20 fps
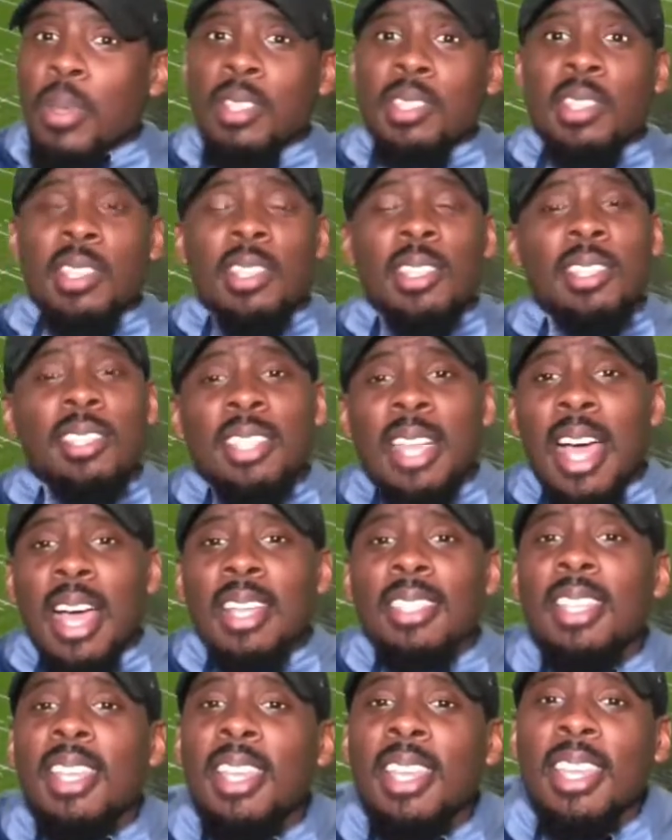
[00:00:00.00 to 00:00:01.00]
eaters,
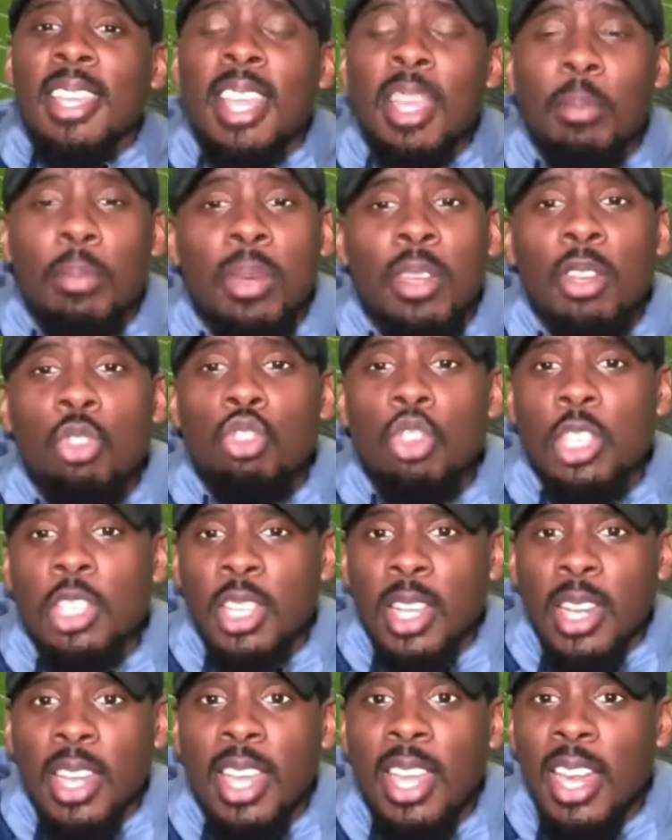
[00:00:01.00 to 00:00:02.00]
guys that can get penetration
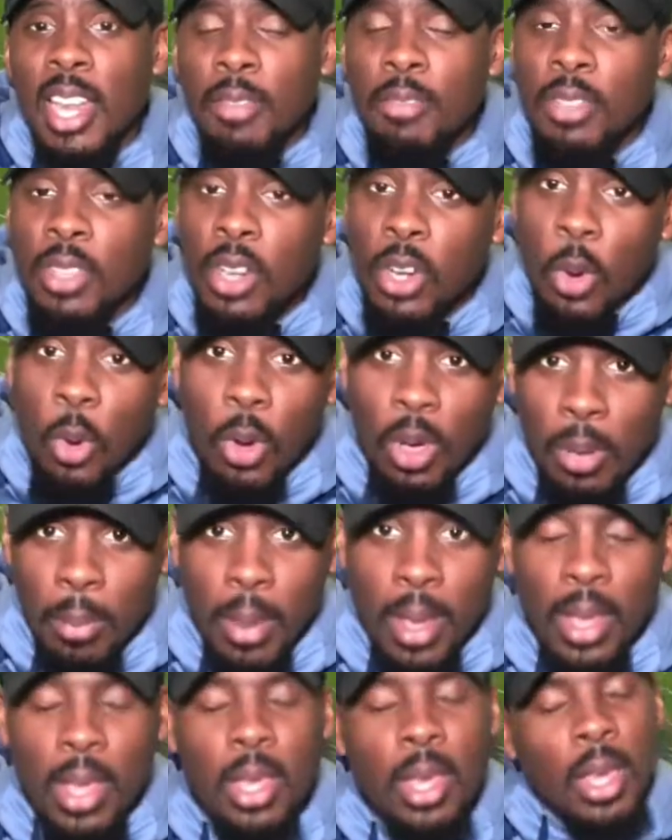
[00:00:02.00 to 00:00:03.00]
and get after the
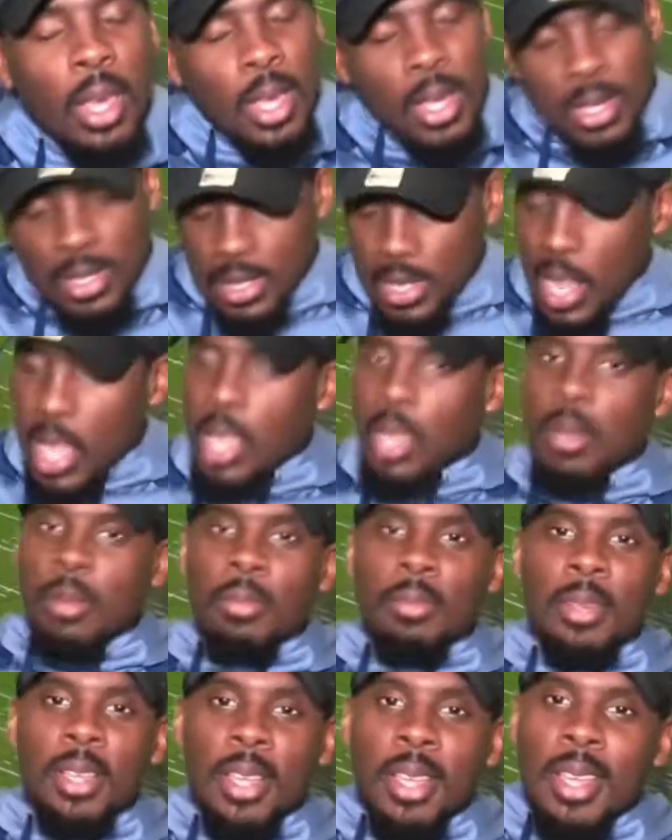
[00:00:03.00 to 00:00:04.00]
quarterback. Damn,
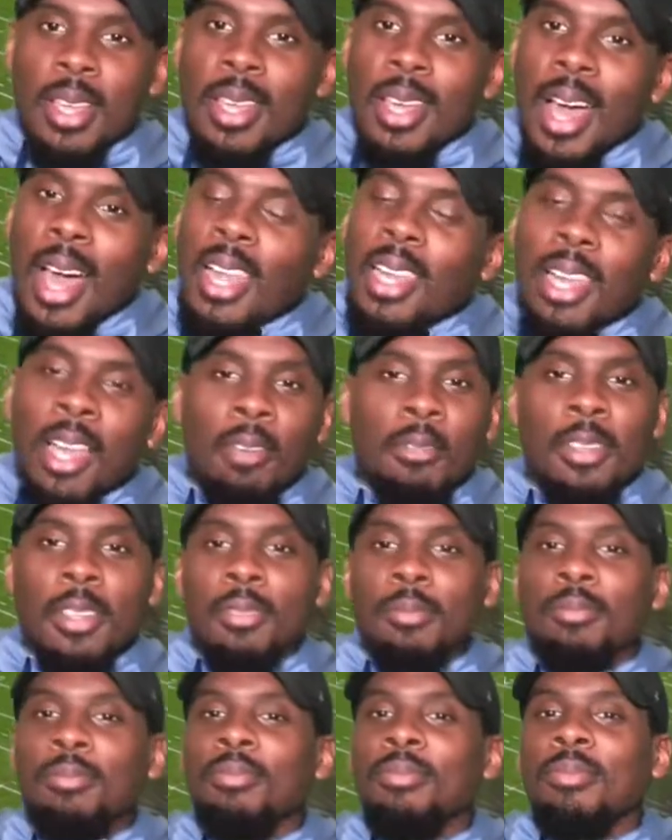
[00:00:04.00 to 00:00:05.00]
I love it.
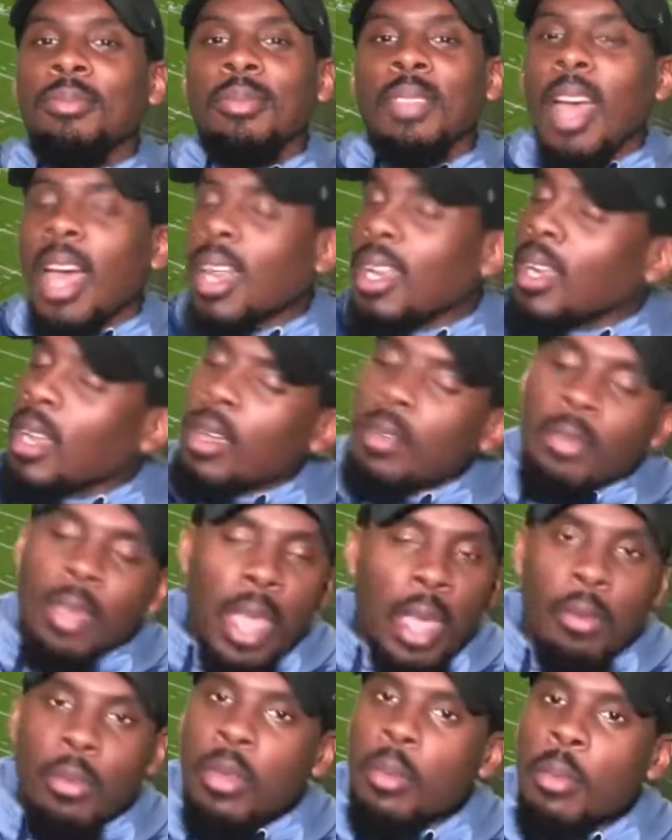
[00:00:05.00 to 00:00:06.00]
I love
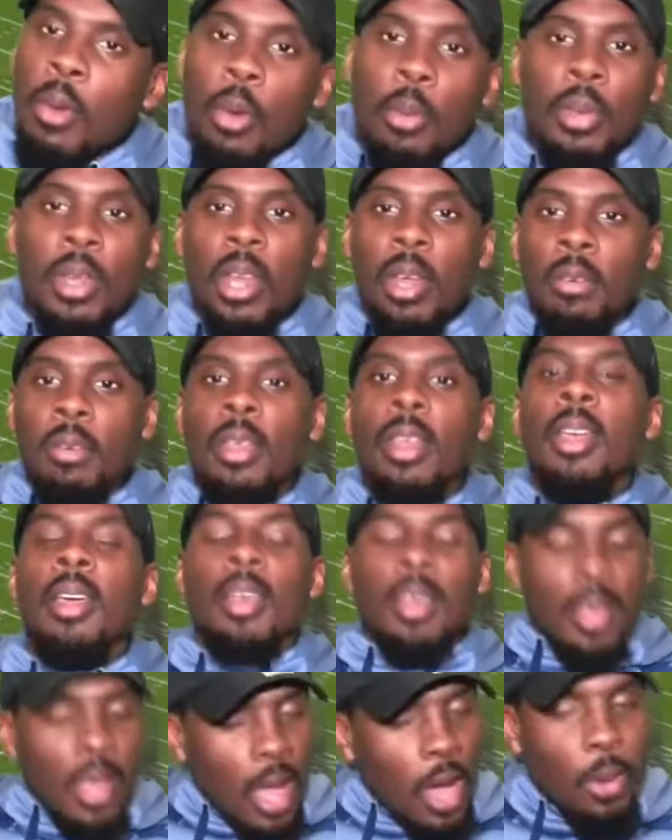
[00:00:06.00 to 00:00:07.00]
every moment of it.
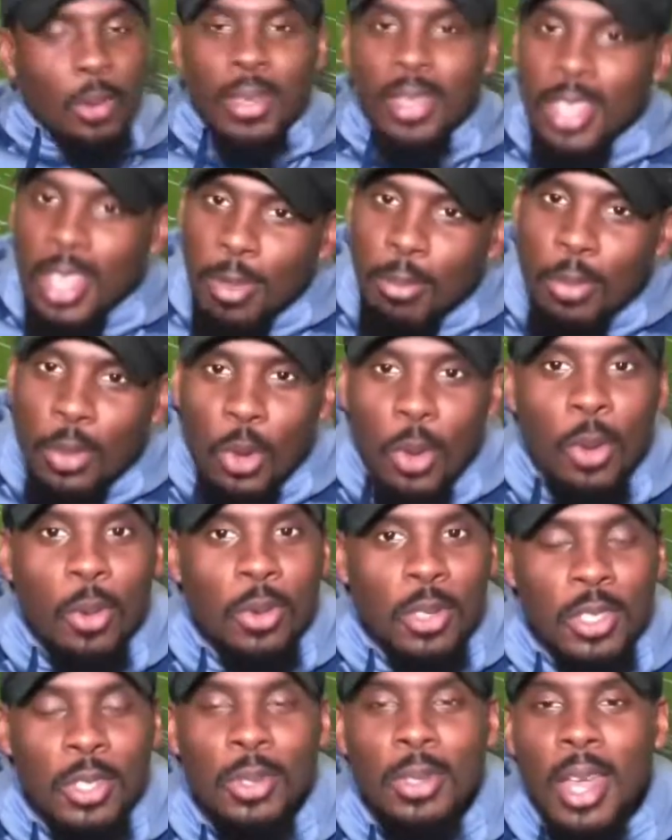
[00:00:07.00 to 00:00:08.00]
How we keep doing
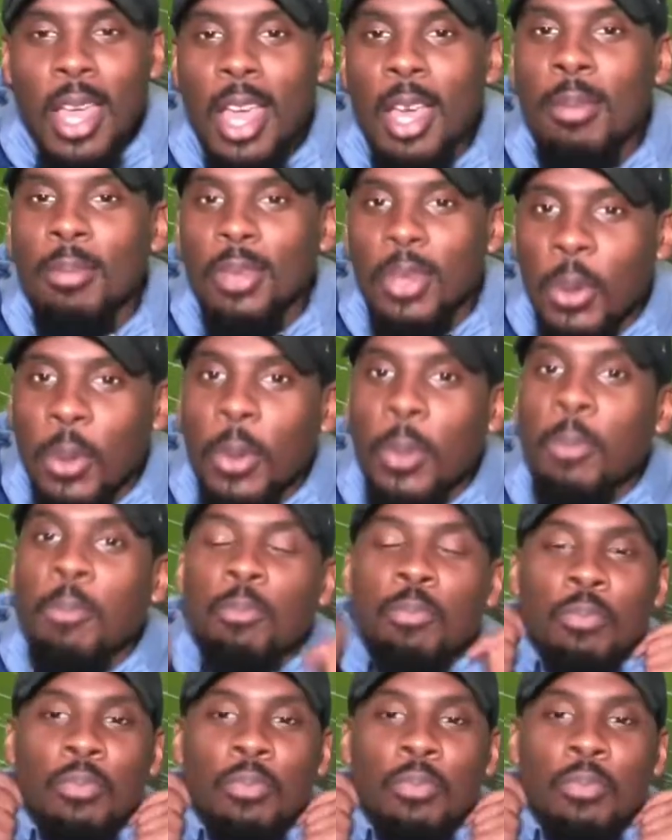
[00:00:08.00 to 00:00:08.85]
what you damn doing.